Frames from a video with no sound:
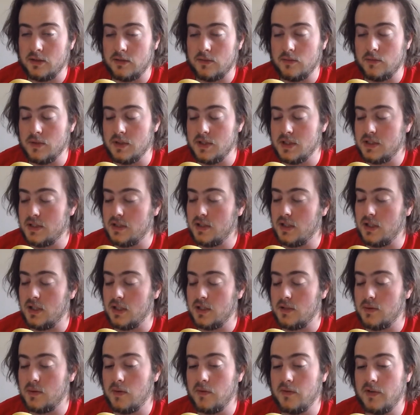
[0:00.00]
which
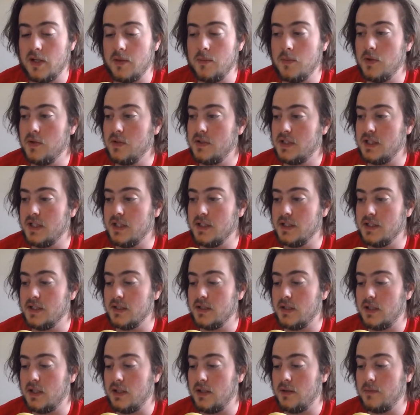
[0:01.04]
12k boost is
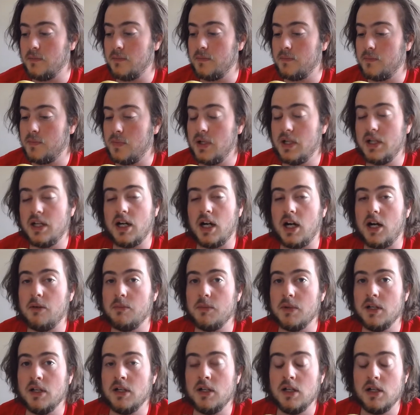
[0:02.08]
pretty
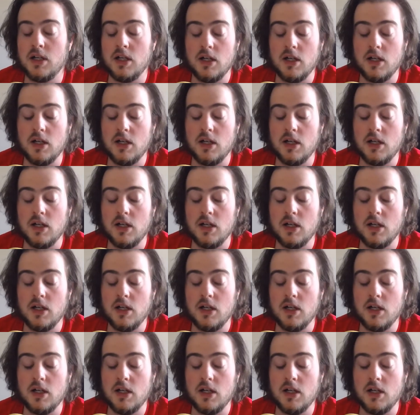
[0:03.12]
common